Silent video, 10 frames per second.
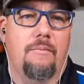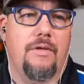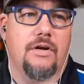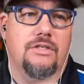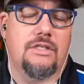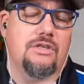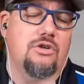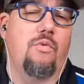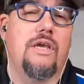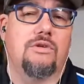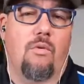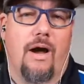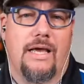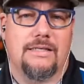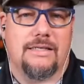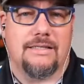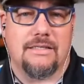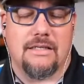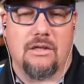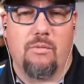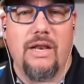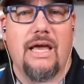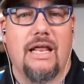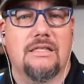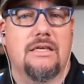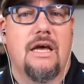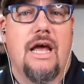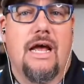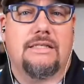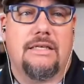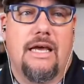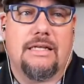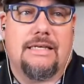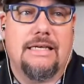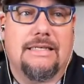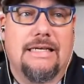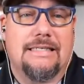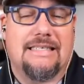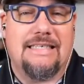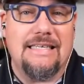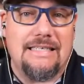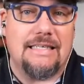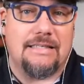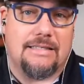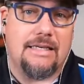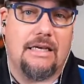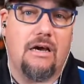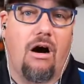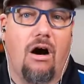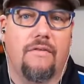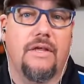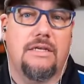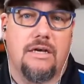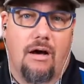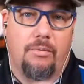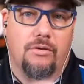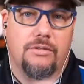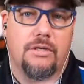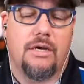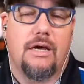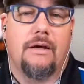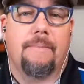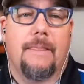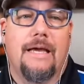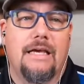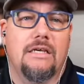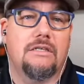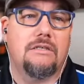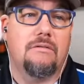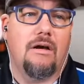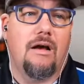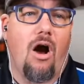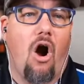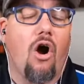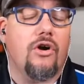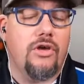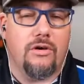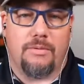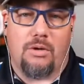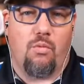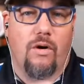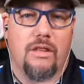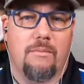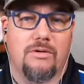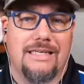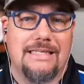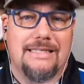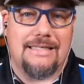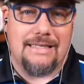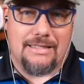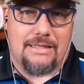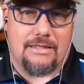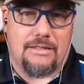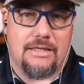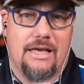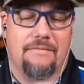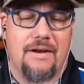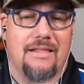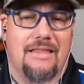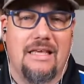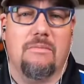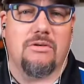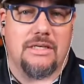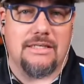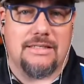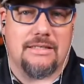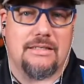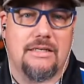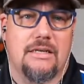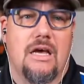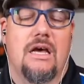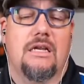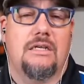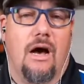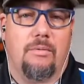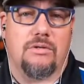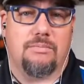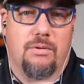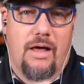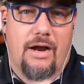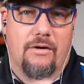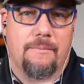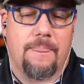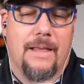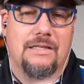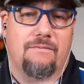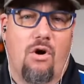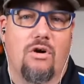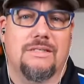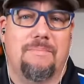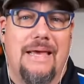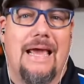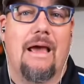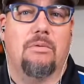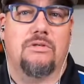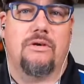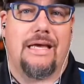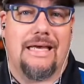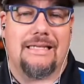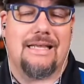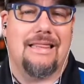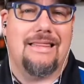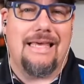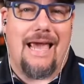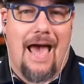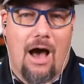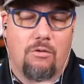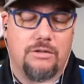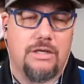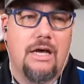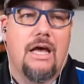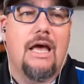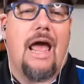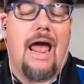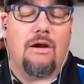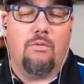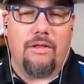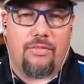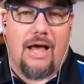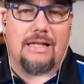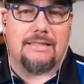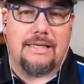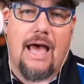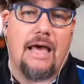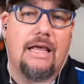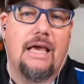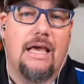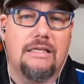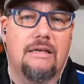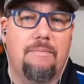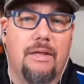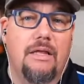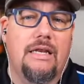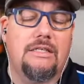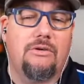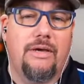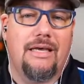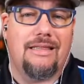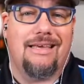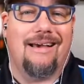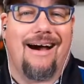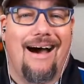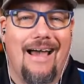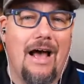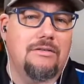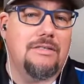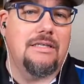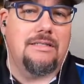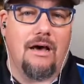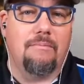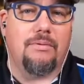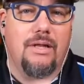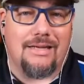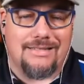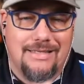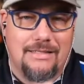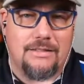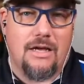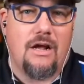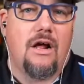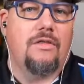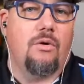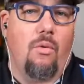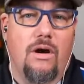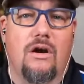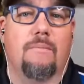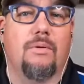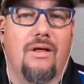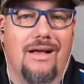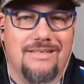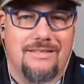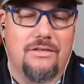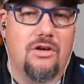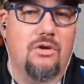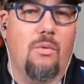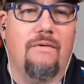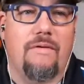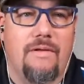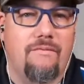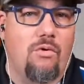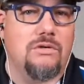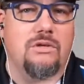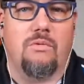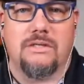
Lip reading: there's a reason why he's consistently winning, and it's his consistency on the doubles. He is arguably one of the most consistent, if not the most consistent, doubles player as far as being able to hit the out. And with that said, his ability to hit the high outs, the ton pluses, the 100 plus, you know, the 154s, the